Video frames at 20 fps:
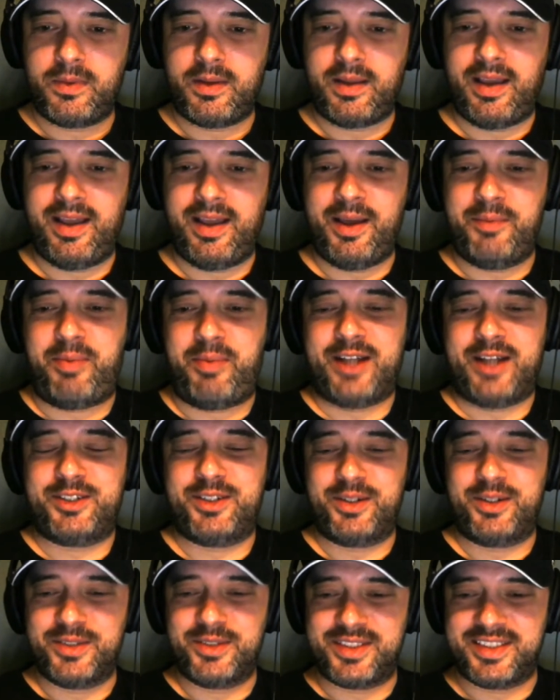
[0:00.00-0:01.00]

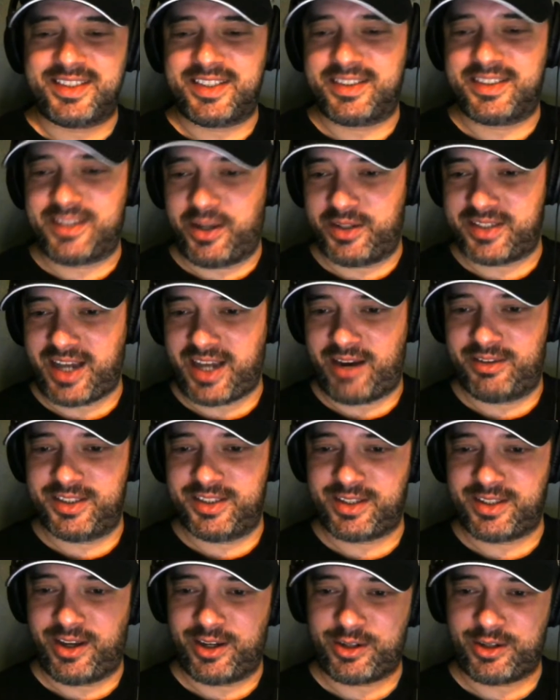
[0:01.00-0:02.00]
Patrick Lawson says, notice Harry
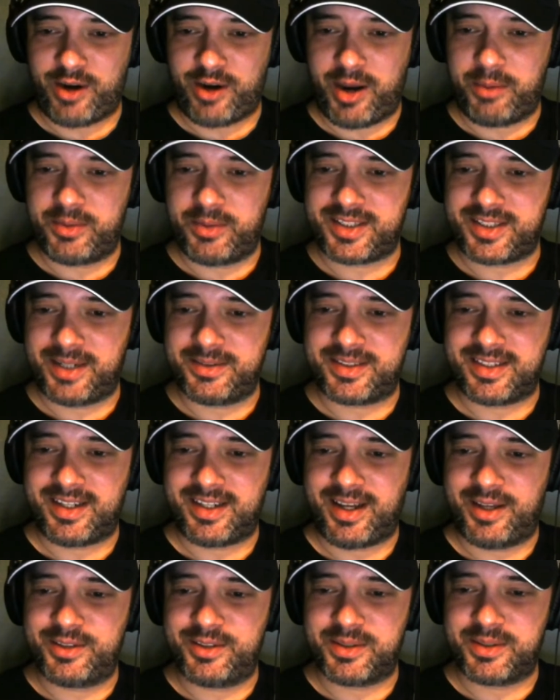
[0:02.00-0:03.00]
started crying when James said
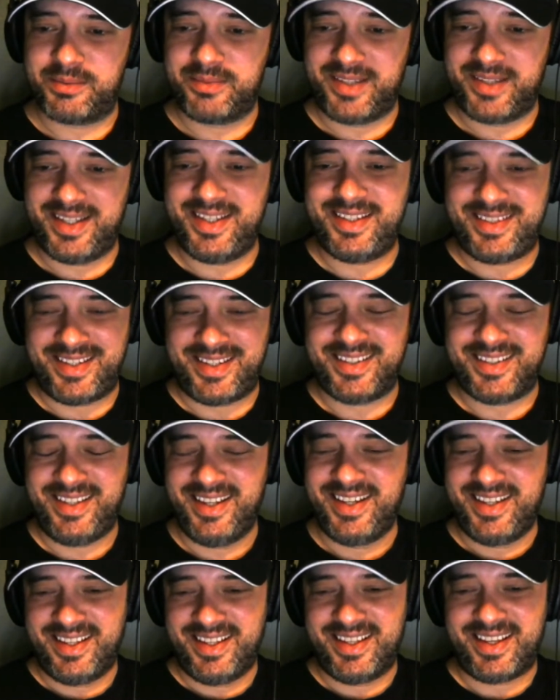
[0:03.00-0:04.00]
hello to him.
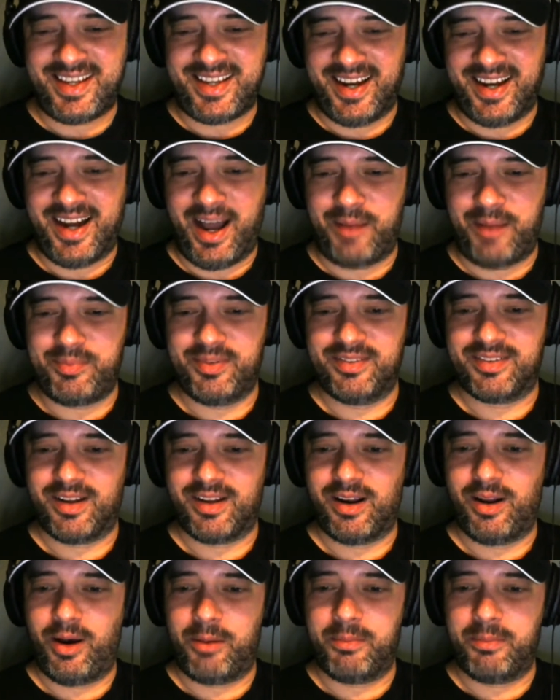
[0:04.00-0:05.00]
It kind of happens a
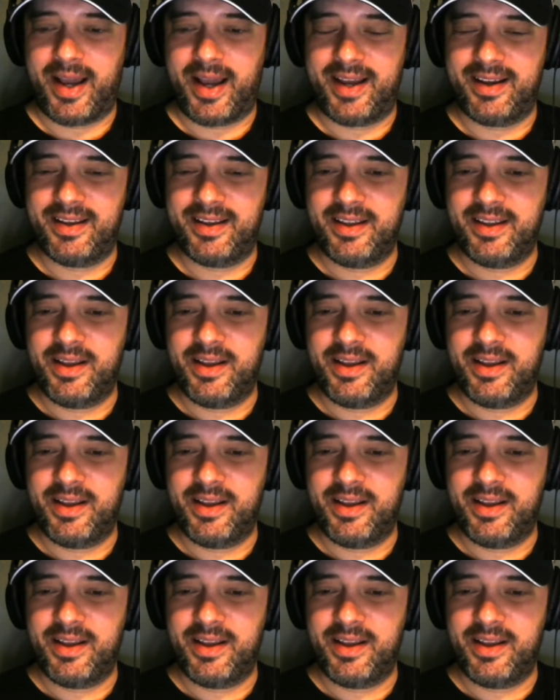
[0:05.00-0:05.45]
lot, mate.